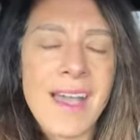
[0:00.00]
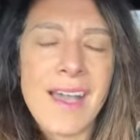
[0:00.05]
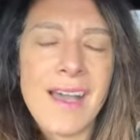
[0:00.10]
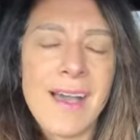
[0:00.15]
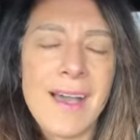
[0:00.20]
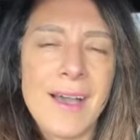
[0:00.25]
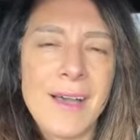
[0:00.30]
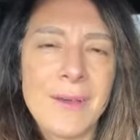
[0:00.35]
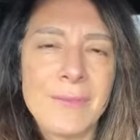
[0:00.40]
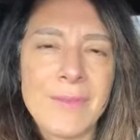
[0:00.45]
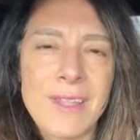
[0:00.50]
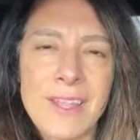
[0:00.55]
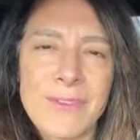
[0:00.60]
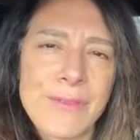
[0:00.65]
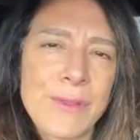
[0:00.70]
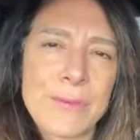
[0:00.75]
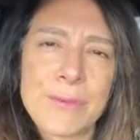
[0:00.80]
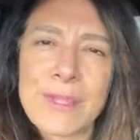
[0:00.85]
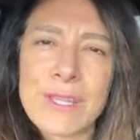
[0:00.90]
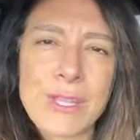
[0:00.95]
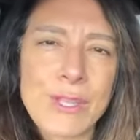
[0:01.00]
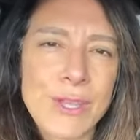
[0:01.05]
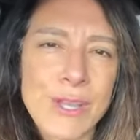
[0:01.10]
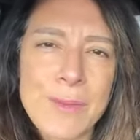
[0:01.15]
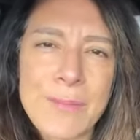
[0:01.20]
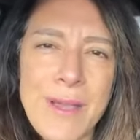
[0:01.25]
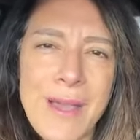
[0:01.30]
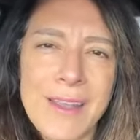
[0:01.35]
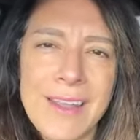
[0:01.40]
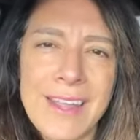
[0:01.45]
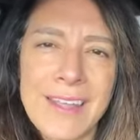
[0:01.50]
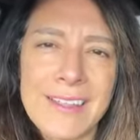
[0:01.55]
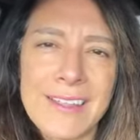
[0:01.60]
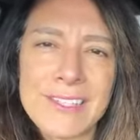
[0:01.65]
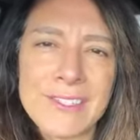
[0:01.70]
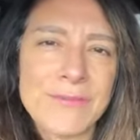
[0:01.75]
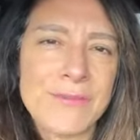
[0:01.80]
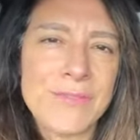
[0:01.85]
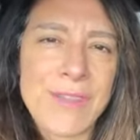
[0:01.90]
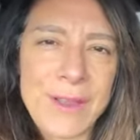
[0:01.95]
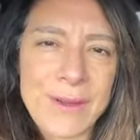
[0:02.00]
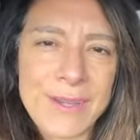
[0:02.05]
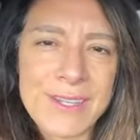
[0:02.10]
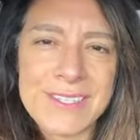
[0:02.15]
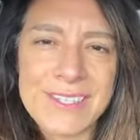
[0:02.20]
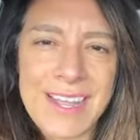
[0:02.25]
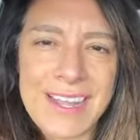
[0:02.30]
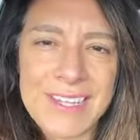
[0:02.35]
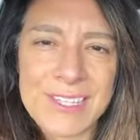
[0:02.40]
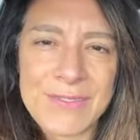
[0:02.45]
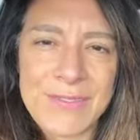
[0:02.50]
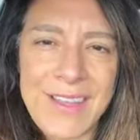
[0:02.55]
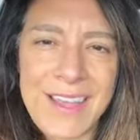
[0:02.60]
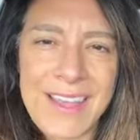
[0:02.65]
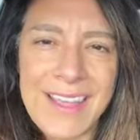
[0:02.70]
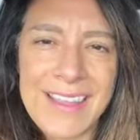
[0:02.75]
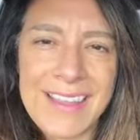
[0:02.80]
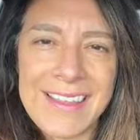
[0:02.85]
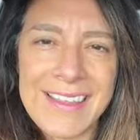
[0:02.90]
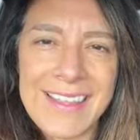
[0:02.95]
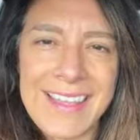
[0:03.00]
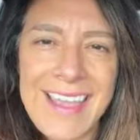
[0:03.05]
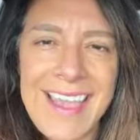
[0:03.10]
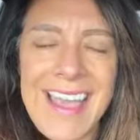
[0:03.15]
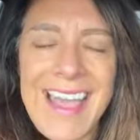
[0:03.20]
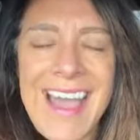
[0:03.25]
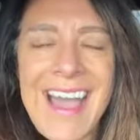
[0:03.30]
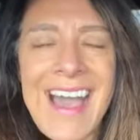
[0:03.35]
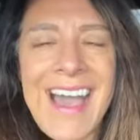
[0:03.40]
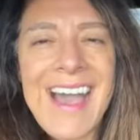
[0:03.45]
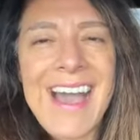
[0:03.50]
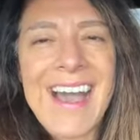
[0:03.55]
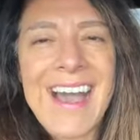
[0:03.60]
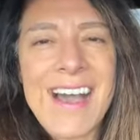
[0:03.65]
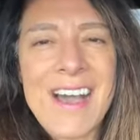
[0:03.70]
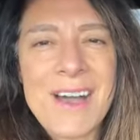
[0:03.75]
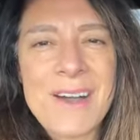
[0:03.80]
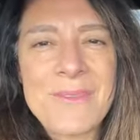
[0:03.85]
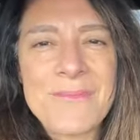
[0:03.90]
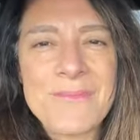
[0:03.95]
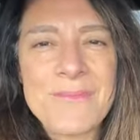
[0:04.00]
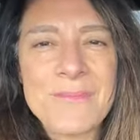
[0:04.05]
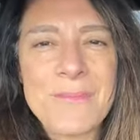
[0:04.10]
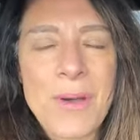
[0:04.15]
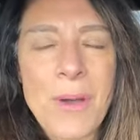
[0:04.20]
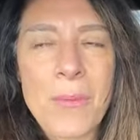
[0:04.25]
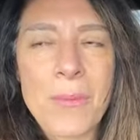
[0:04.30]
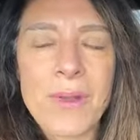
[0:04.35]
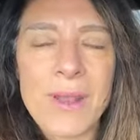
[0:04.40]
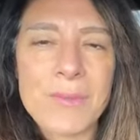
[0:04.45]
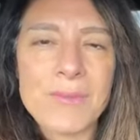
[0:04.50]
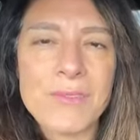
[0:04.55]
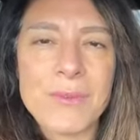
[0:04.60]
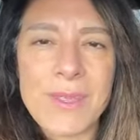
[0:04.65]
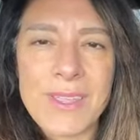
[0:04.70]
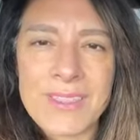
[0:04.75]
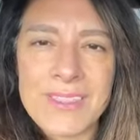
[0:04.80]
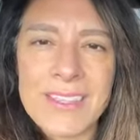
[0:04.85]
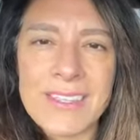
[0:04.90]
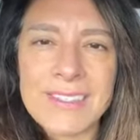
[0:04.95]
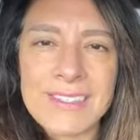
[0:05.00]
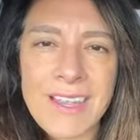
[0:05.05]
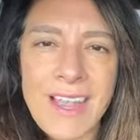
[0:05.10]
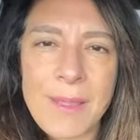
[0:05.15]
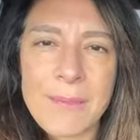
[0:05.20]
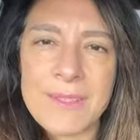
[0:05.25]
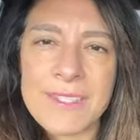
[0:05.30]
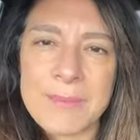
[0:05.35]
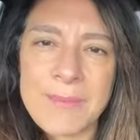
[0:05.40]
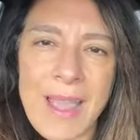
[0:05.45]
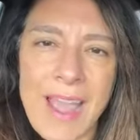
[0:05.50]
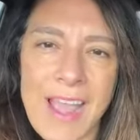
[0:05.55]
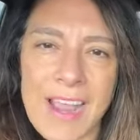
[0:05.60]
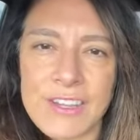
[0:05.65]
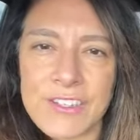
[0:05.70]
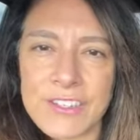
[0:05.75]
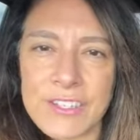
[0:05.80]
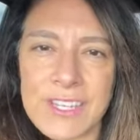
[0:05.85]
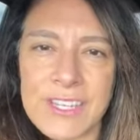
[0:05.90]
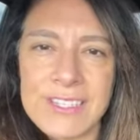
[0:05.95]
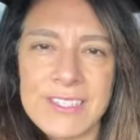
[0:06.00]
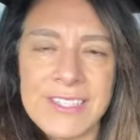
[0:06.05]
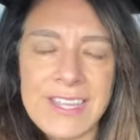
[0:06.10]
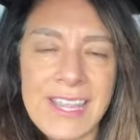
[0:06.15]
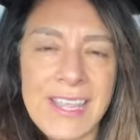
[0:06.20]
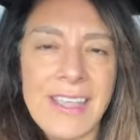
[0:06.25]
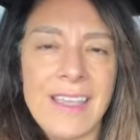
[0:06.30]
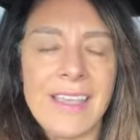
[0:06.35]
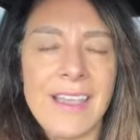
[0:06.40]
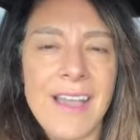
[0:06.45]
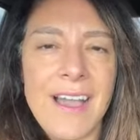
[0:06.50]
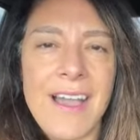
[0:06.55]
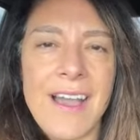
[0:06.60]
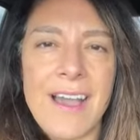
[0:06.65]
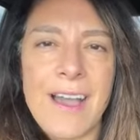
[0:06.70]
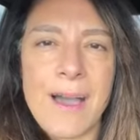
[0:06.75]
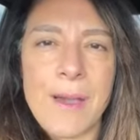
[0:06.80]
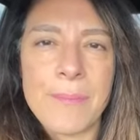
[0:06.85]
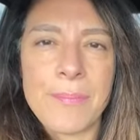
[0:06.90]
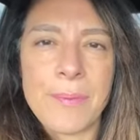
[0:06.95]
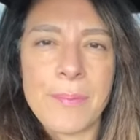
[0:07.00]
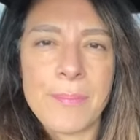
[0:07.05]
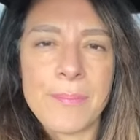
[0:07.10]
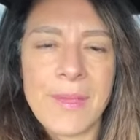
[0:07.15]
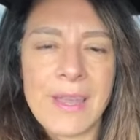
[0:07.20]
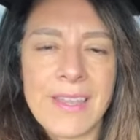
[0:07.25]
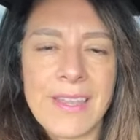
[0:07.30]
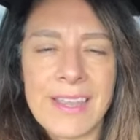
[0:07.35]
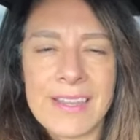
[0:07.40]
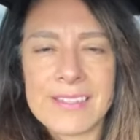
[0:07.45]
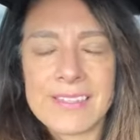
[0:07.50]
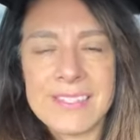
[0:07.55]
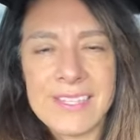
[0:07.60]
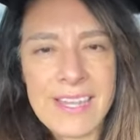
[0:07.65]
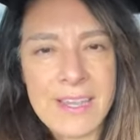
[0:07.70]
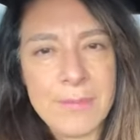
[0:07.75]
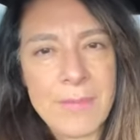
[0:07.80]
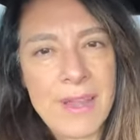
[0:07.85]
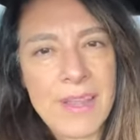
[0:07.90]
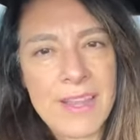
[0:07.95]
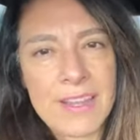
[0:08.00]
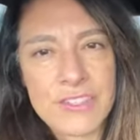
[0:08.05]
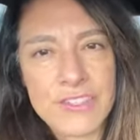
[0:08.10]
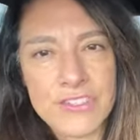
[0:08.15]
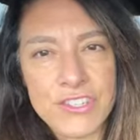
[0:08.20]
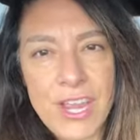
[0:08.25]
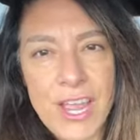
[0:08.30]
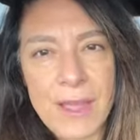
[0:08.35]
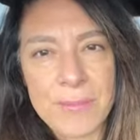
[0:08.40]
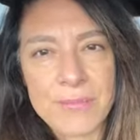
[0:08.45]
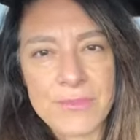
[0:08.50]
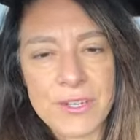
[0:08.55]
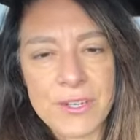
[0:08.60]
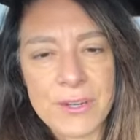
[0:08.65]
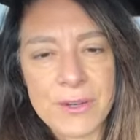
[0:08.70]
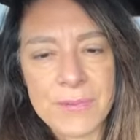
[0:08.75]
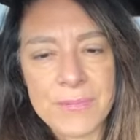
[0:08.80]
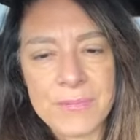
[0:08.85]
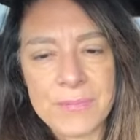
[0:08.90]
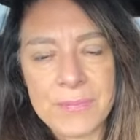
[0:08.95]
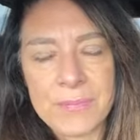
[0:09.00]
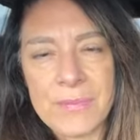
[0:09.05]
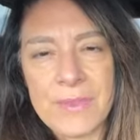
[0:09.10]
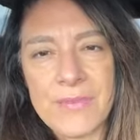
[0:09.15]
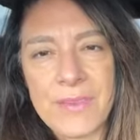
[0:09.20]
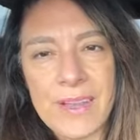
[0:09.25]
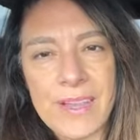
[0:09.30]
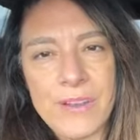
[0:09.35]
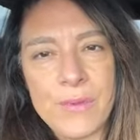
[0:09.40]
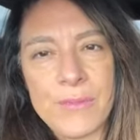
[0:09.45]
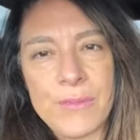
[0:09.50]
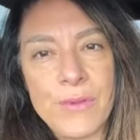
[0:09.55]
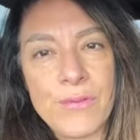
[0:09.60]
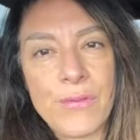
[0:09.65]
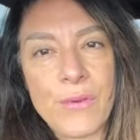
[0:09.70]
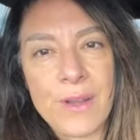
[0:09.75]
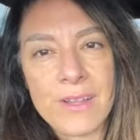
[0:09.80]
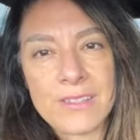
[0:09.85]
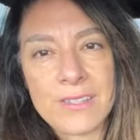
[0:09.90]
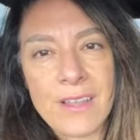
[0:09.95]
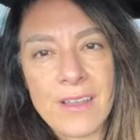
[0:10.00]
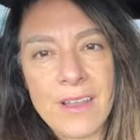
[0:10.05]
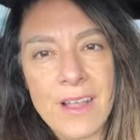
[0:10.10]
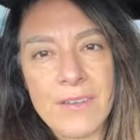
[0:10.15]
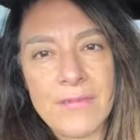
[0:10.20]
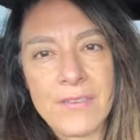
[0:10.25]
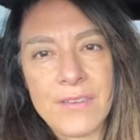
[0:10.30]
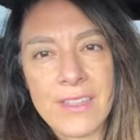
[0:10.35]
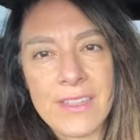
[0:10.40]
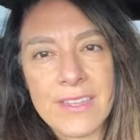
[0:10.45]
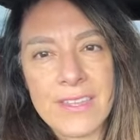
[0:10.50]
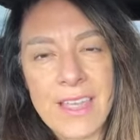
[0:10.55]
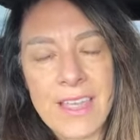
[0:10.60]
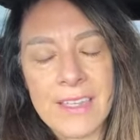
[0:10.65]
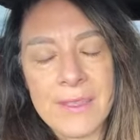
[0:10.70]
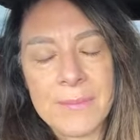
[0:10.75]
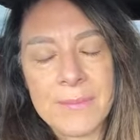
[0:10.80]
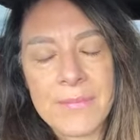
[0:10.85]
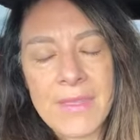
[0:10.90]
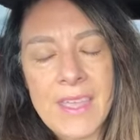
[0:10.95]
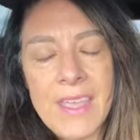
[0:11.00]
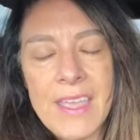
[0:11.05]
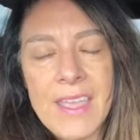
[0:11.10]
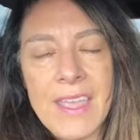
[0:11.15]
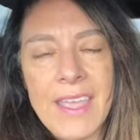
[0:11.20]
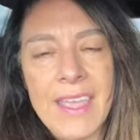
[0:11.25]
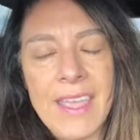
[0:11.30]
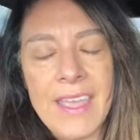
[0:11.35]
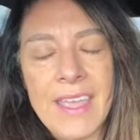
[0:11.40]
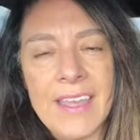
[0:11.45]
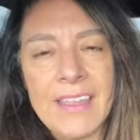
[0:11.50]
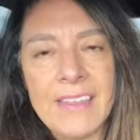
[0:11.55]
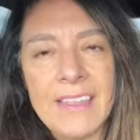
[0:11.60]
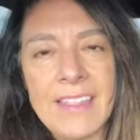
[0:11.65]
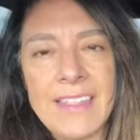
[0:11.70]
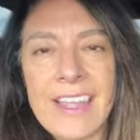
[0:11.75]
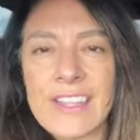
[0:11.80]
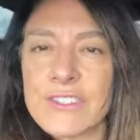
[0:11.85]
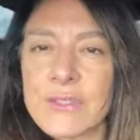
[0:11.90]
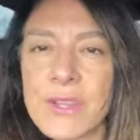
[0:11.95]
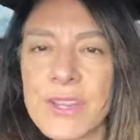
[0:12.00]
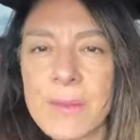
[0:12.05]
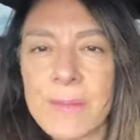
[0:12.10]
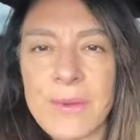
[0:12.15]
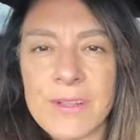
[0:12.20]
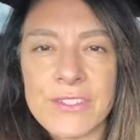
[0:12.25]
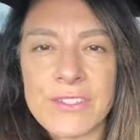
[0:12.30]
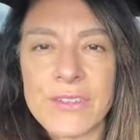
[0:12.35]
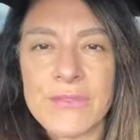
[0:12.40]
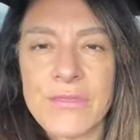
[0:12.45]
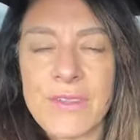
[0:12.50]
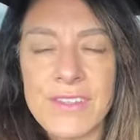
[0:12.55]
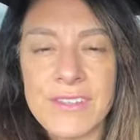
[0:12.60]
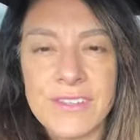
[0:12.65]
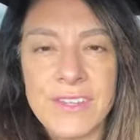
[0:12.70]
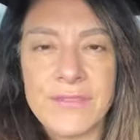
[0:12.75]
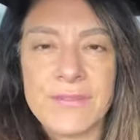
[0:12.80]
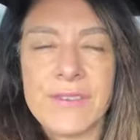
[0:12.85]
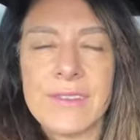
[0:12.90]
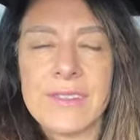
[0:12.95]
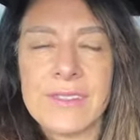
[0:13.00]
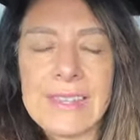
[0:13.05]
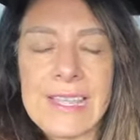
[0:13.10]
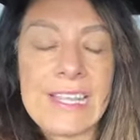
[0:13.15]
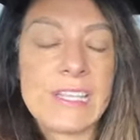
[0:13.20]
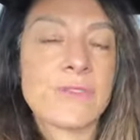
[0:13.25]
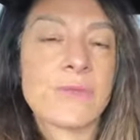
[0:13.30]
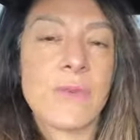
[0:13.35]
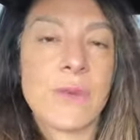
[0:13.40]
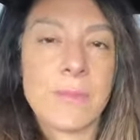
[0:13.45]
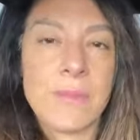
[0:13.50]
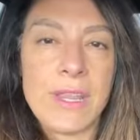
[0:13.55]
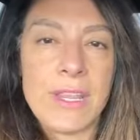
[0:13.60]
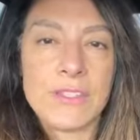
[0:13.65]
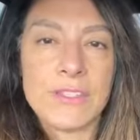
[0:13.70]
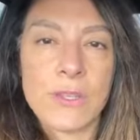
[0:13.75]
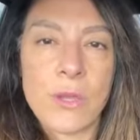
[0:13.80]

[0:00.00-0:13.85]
And I feel really good about it. It's very satisfying. But what I'm doing this time is I'm actually teeing up my next scene, my next chapter, before I sign off for the day. And that's doing a bunch of different things for me.